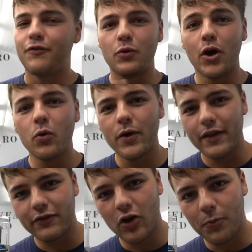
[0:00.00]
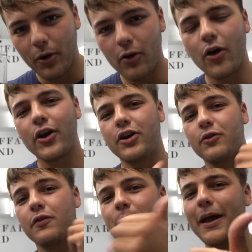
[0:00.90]
you want to win this GoPro, all you gotta
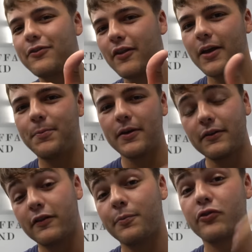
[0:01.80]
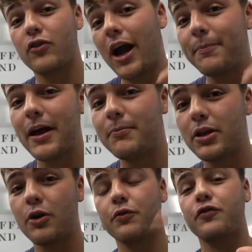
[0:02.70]
do is smash the like button, subscribe down
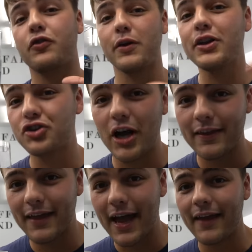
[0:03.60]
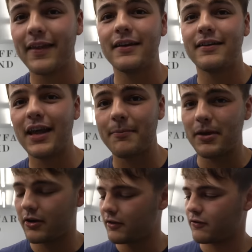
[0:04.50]
below, screenshot that, and then DM
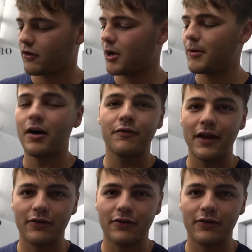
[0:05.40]
me on Instagram of that